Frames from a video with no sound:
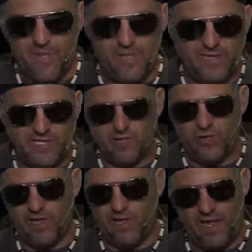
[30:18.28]

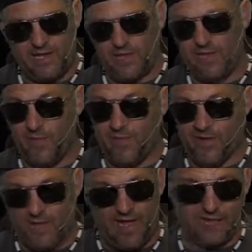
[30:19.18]
PG-20, Anthony W.
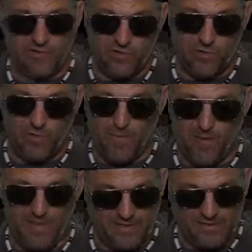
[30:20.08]
That is a cool one, my
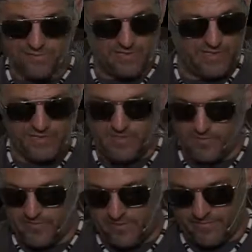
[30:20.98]
man. That's
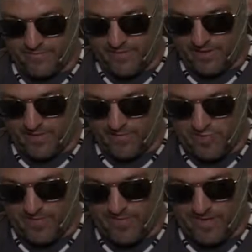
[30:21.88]
shipped. I'll take care of the
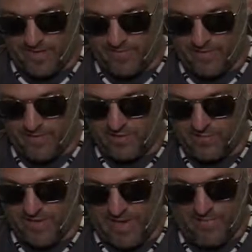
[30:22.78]
shipping on that one, and you'll
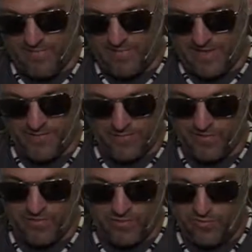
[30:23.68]
be happy with that.
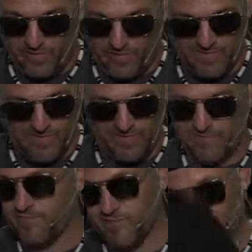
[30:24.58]
Really cool piece, man.
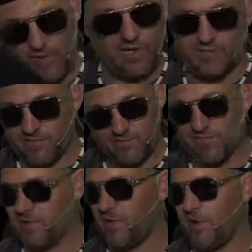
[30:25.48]
Showcase.
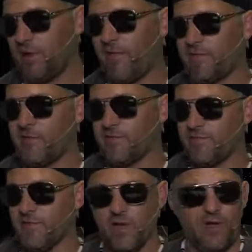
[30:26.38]
Good conversation.
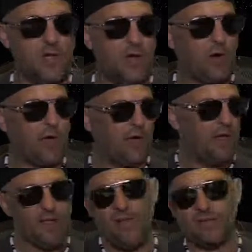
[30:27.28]
Okay,
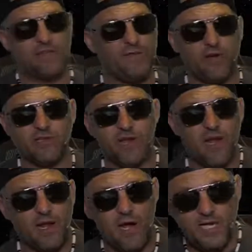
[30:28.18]
that's it for us
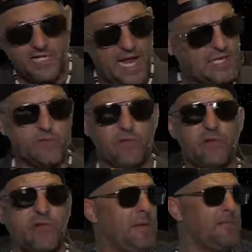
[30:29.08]
tonight. Contacts with your
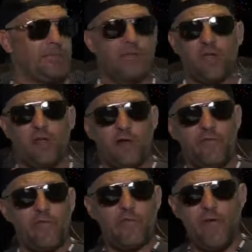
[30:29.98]
claim. It's taken care
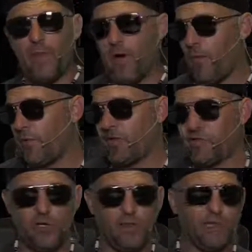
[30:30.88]
of via PayPal, and we'll get you
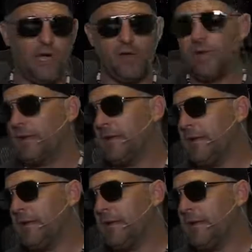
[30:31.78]
shipped out.